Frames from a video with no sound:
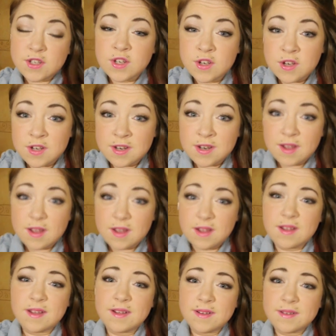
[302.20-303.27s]
turn.
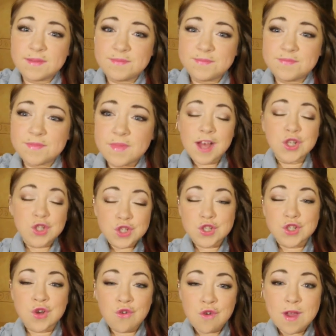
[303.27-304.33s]

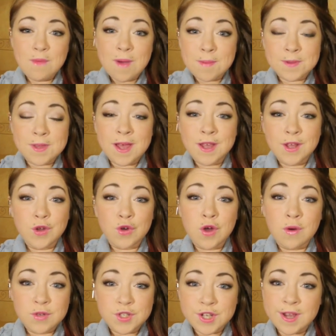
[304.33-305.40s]
Just great website.
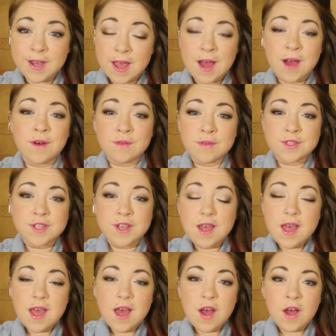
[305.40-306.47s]
Go and check it out.
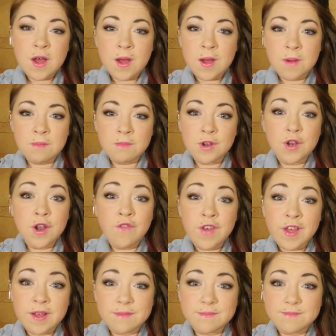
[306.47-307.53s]
Um, love
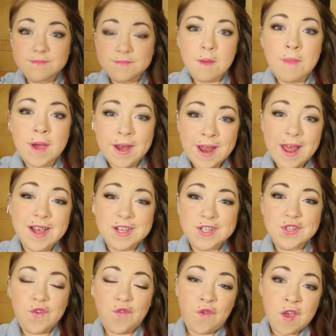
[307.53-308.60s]
it. My
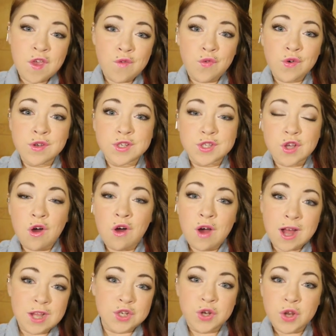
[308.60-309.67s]
next favourites
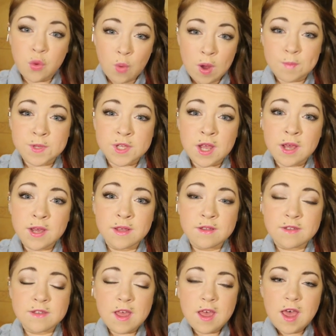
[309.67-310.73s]
are actually
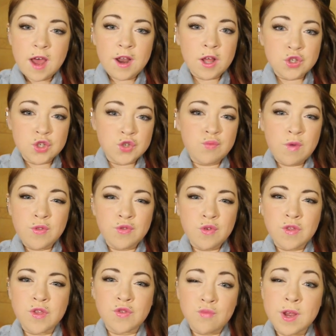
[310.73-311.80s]
websites, and I'll just run
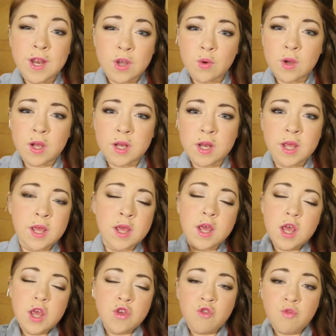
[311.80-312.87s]
through these really quickly.
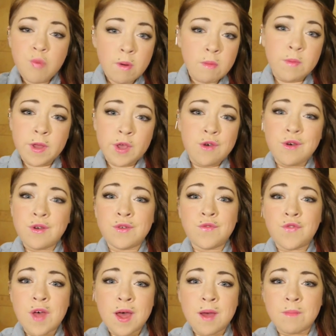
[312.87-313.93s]
You've probably heard
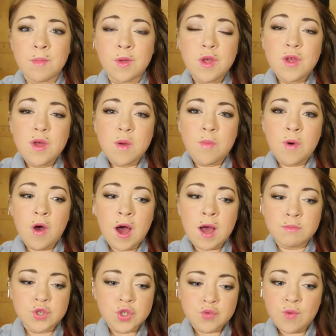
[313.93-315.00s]
of them, but
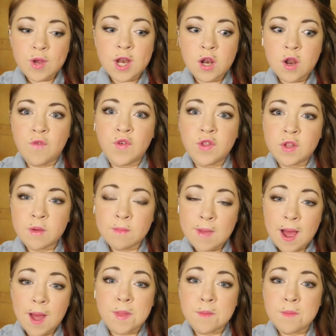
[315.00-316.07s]
I'm just really loving
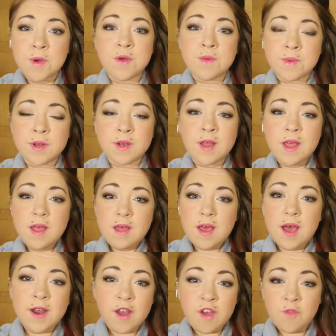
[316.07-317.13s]
them at the moment,
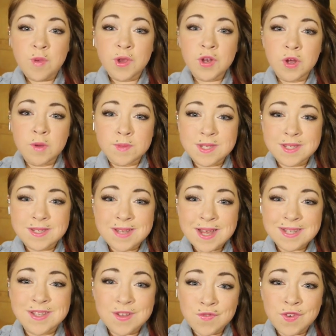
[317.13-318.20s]
and I've been
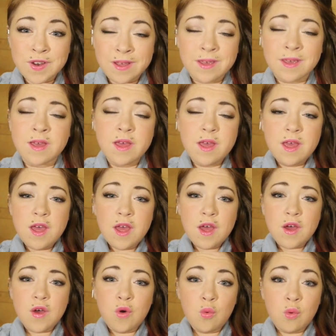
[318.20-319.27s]
obsessively
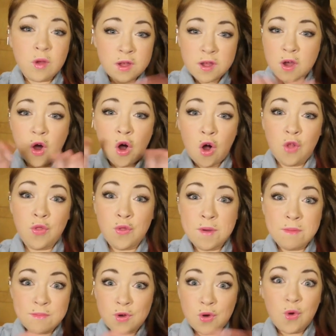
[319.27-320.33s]
uh, on
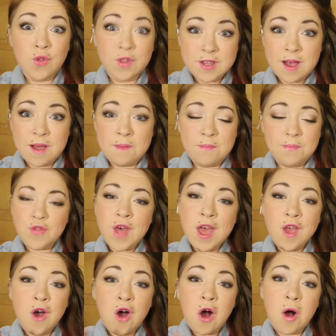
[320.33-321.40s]
them all the time.
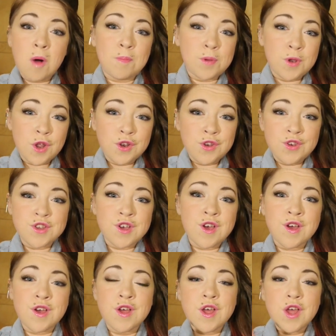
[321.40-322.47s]
They are
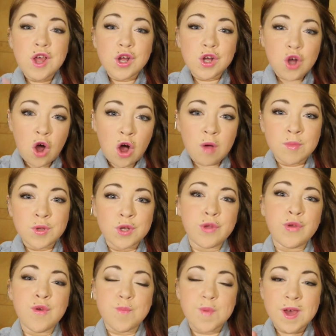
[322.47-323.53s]
PLNDR, Karma
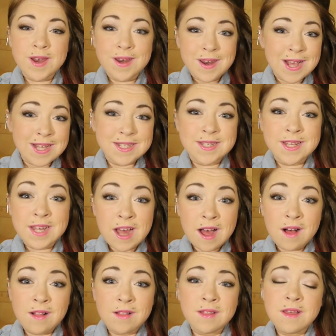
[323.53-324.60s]
Loop, and Nasty
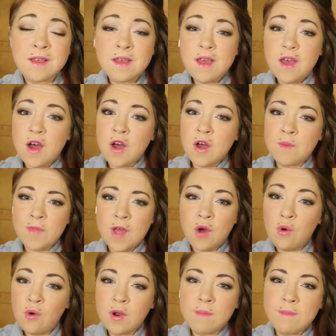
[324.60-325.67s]
Gal. Um,
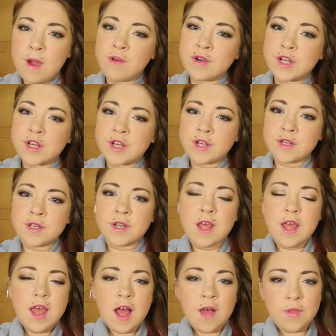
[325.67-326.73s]
they're all American
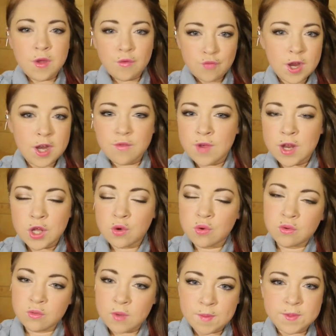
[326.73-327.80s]
and they're really, really
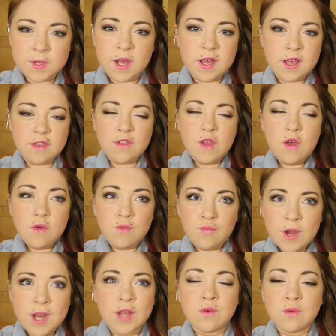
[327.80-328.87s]
cool websites,
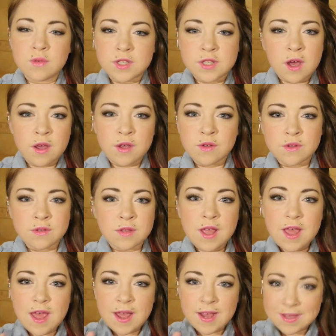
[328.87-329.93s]
really cool style,
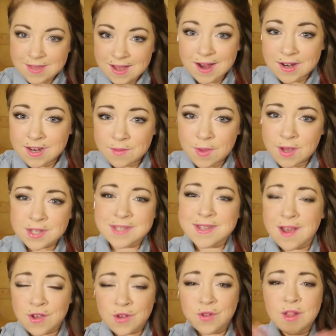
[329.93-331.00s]
exactly my
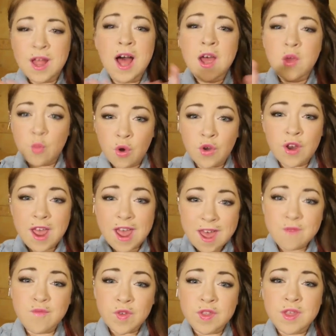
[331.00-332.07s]
style. I want
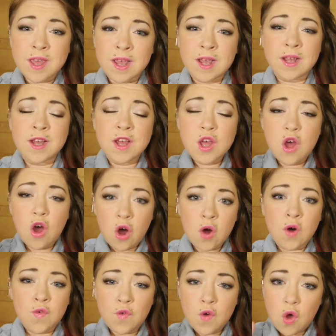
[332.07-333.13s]
everything
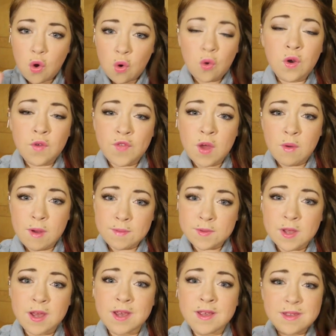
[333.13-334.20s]
off all of their
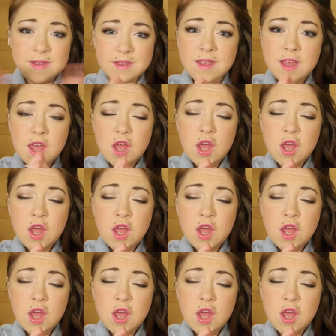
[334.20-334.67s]
websites.